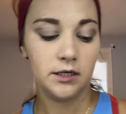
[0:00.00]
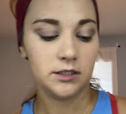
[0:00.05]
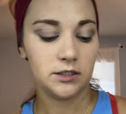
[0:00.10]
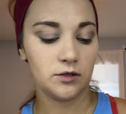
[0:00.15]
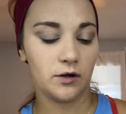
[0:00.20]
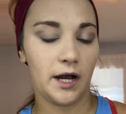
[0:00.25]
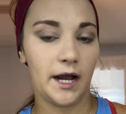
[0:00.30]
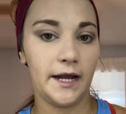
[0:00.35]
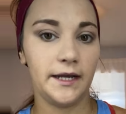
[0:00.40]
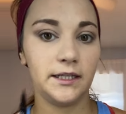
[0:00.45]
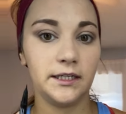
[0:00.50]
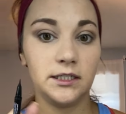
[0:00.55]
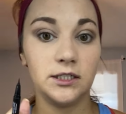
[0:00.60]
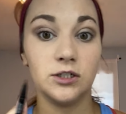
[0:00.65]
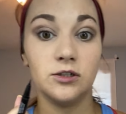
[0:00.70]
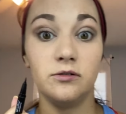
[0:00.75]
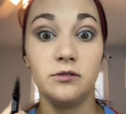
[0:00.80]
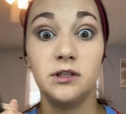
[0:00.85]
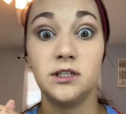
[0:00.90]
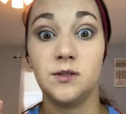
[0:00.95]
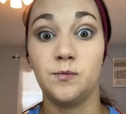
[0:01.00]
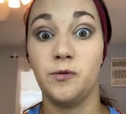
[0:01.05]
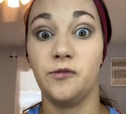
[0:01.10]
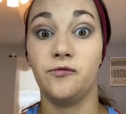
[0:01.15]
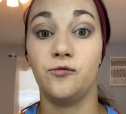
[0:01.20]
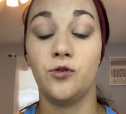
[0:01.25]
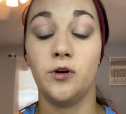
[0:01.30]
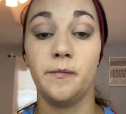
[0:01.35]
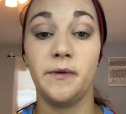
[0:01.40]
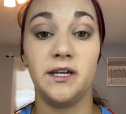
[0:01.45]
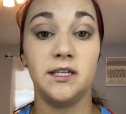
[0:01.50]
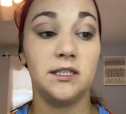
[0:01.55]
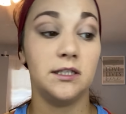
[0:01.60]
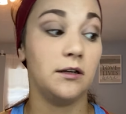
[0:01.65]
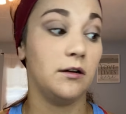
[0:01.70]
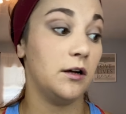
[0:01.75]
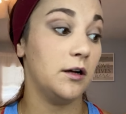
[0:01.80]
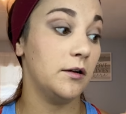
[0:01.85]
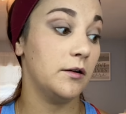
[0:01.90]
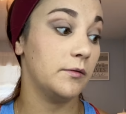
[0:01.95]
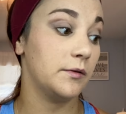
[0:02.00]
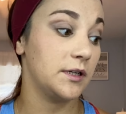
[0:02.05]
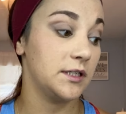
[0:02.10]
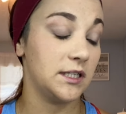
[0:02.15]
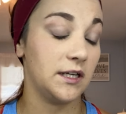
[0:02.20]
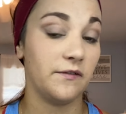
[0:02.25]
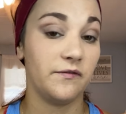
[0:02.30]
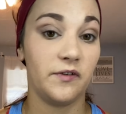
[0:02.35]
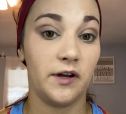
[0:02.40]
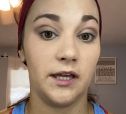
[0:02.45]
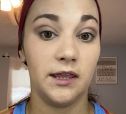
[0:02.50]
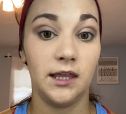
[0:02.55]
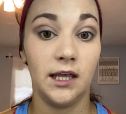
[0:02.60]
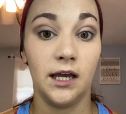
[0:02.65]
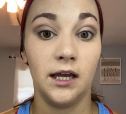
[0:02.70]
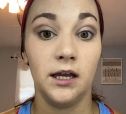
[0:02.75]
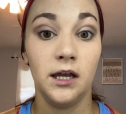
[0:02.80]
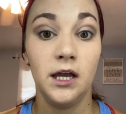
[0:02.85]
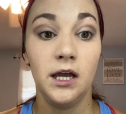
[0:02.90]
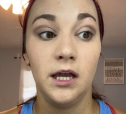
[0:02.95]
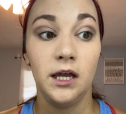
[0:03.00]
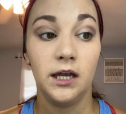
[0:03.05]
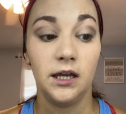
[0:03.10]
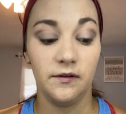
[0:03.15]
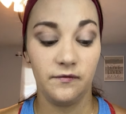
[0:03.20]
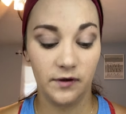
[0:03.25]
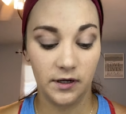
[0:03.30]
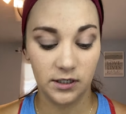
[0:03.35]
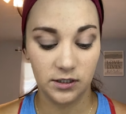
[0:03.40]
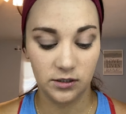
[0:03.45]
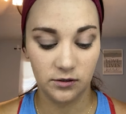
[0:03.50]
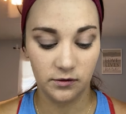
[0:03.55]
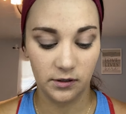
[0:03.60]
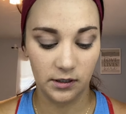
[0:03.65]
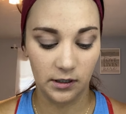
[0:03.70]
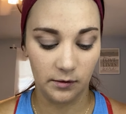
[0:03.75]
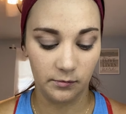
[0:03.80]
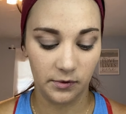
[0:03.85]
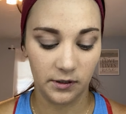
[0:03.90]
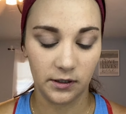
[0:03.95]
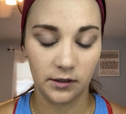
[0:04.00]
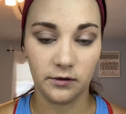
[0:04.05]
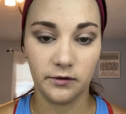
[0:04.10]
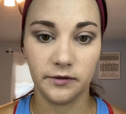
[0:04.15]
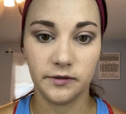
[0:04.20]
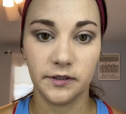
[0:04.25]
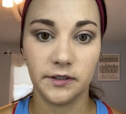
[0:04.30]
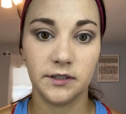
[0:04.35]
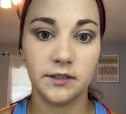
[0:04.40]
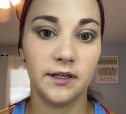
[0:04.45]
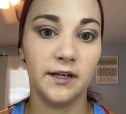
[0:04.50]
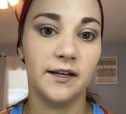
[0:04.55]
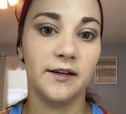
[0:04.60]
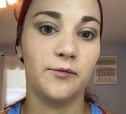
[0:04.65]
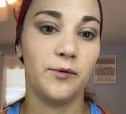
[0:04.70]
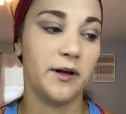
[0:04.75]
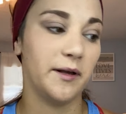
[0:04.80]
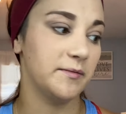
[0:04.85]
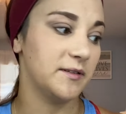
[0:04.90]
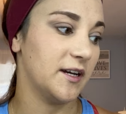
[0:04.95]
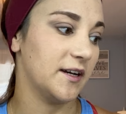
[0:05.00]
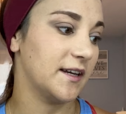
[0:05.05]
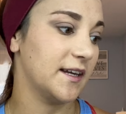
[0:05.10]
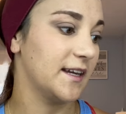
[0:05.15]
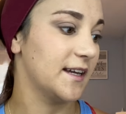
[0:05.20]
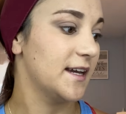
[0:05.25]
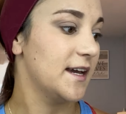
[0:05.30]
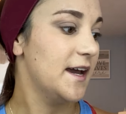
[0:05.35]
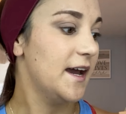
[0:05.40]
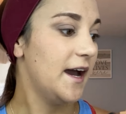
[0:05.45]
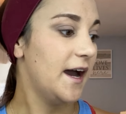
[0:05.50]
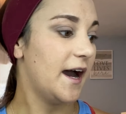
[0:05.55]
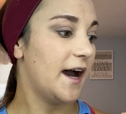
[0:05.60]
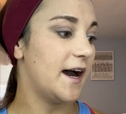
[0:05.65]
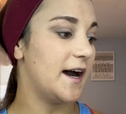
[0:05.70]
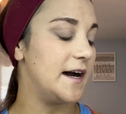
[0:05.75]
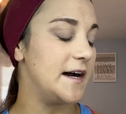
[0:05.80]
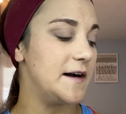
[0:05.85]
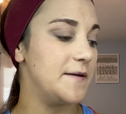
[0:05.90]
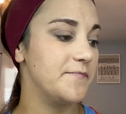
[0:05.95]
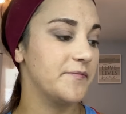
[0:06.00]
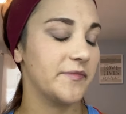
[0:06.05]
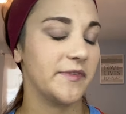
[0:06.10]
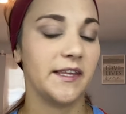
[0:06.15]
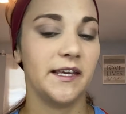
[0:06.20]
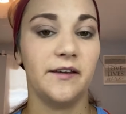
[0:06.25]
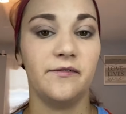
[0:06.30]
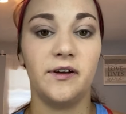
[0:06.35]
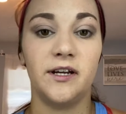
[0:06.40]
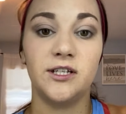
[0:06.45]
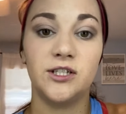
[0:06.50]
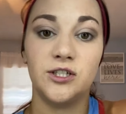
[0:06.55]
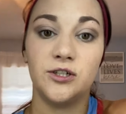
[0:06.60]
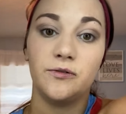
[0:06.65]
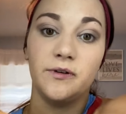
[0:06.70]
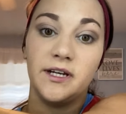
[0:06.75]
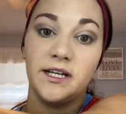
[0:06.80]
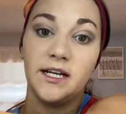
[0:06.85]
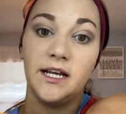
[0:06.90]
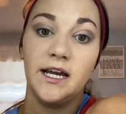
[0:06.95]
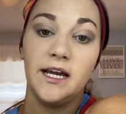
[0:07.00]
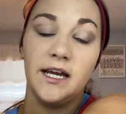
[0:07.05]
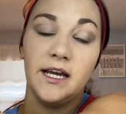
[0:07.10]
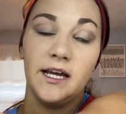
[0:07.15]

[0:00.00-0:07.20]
So I like to do this before mascara, because I find that if I do it, I'm gonna close this while I'm talking. If I do it